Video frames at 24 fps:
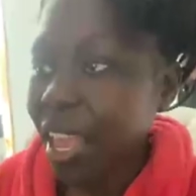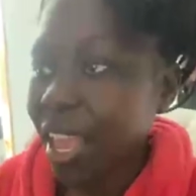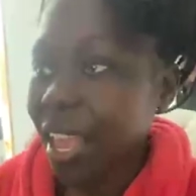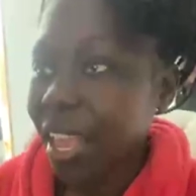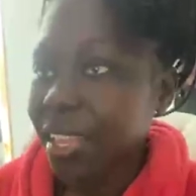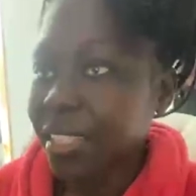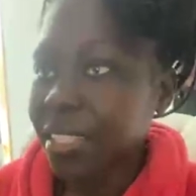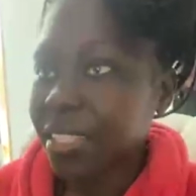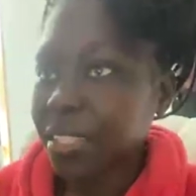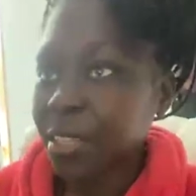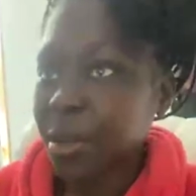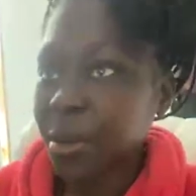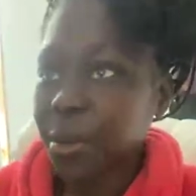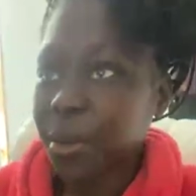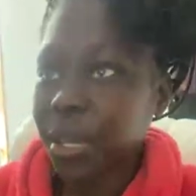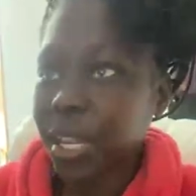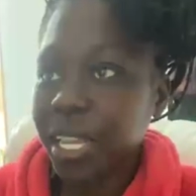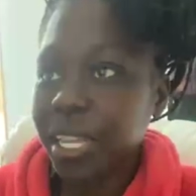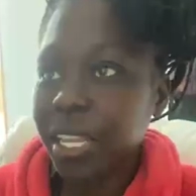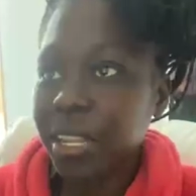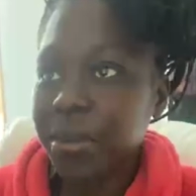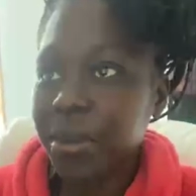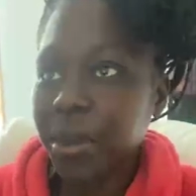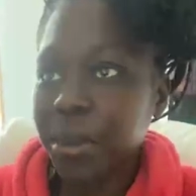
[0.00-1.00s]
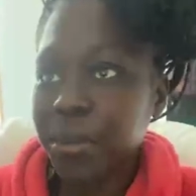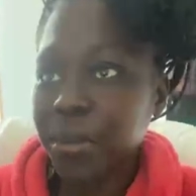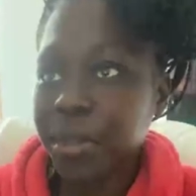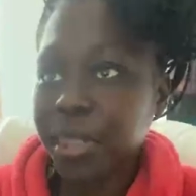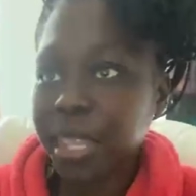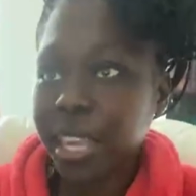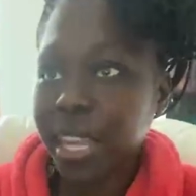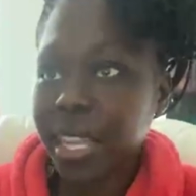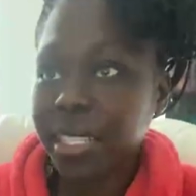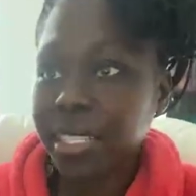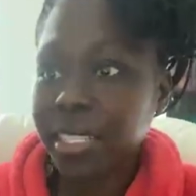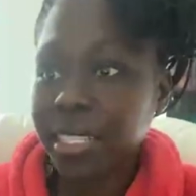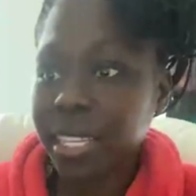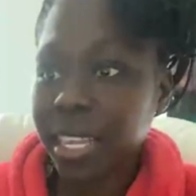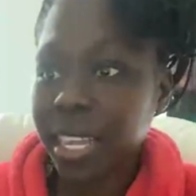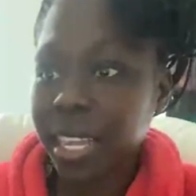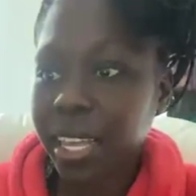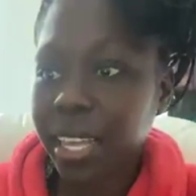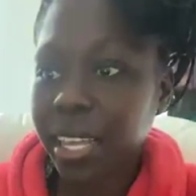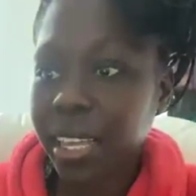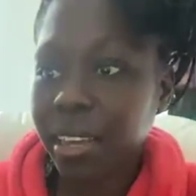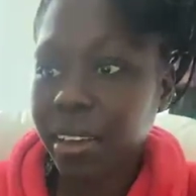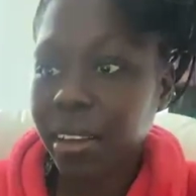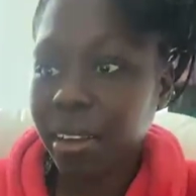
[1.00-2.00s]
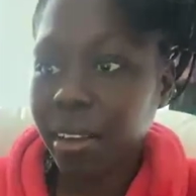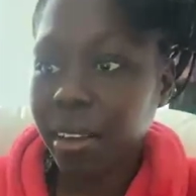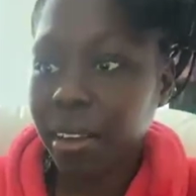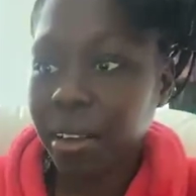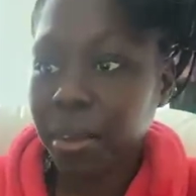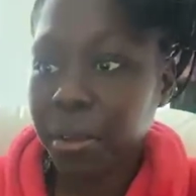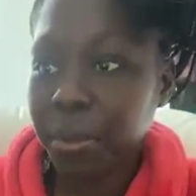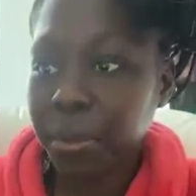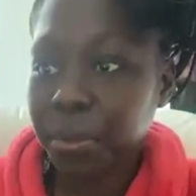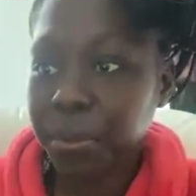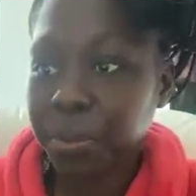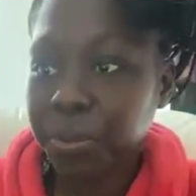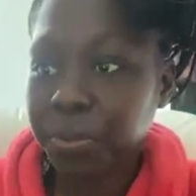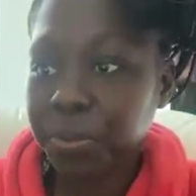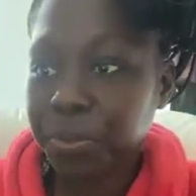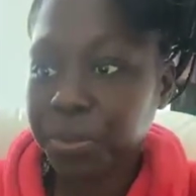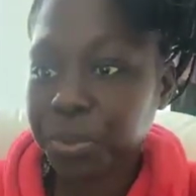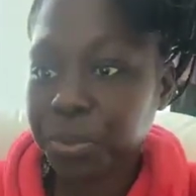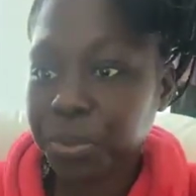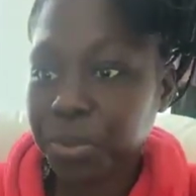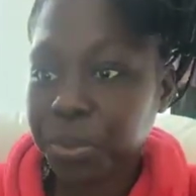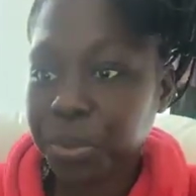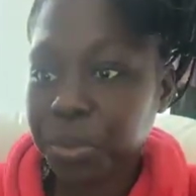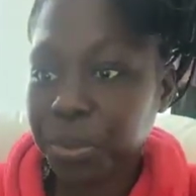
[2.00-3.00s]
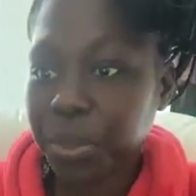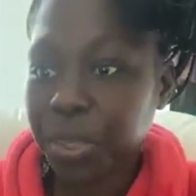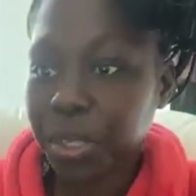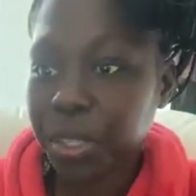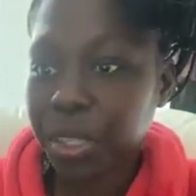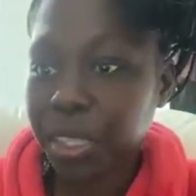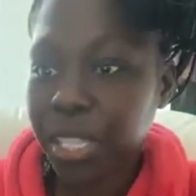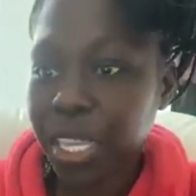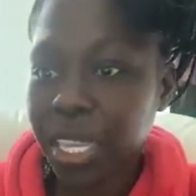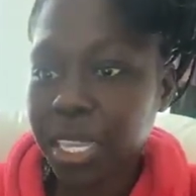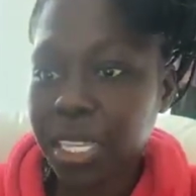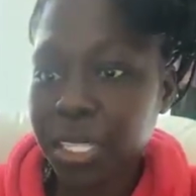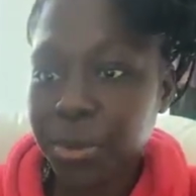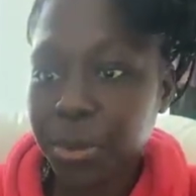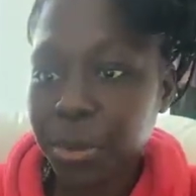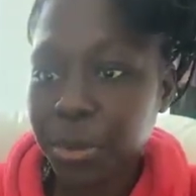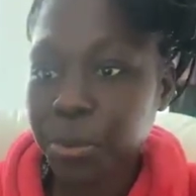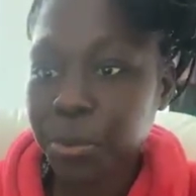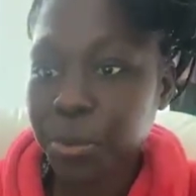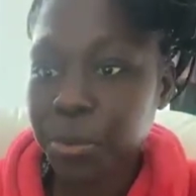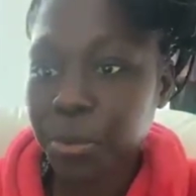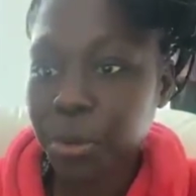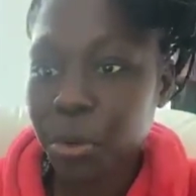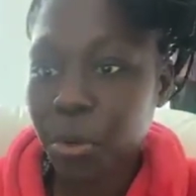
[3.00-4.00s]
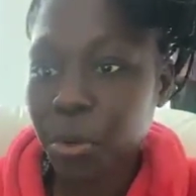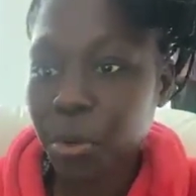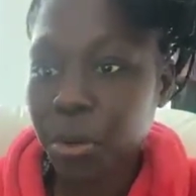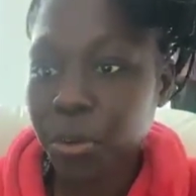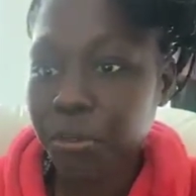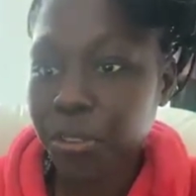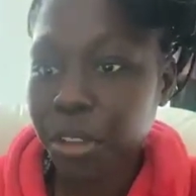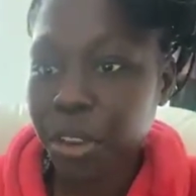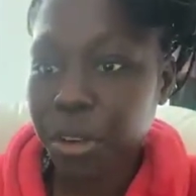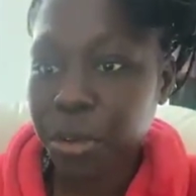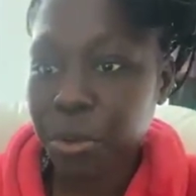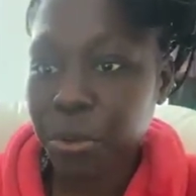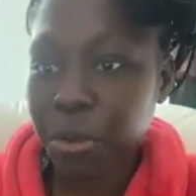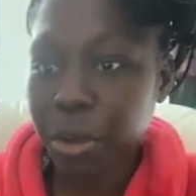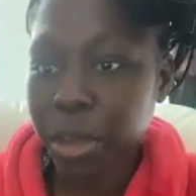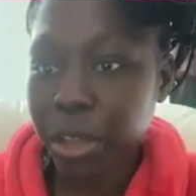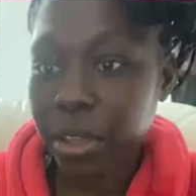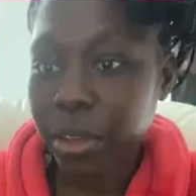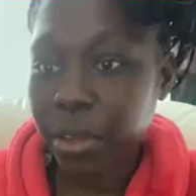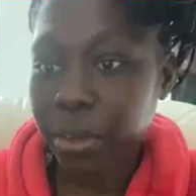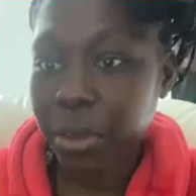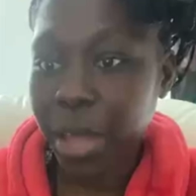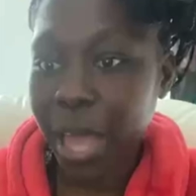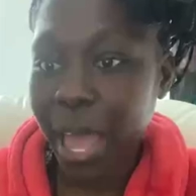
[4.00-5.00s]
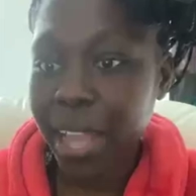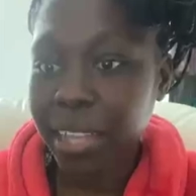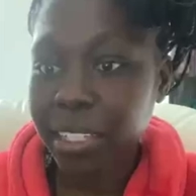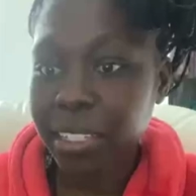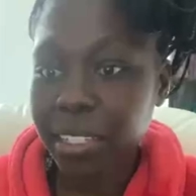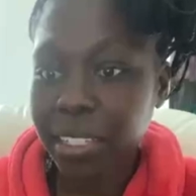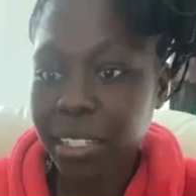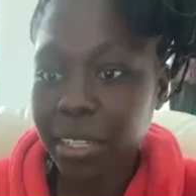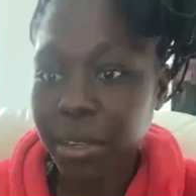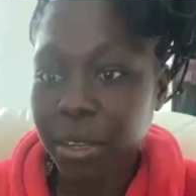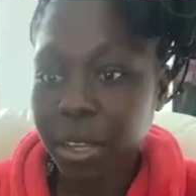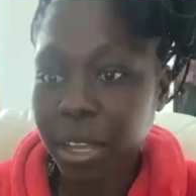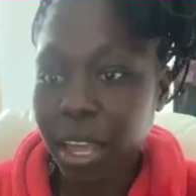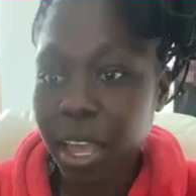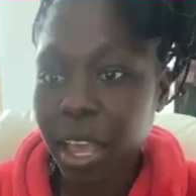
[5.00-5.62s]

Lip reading: And so, anyway, with that said, things were going very well. Actually,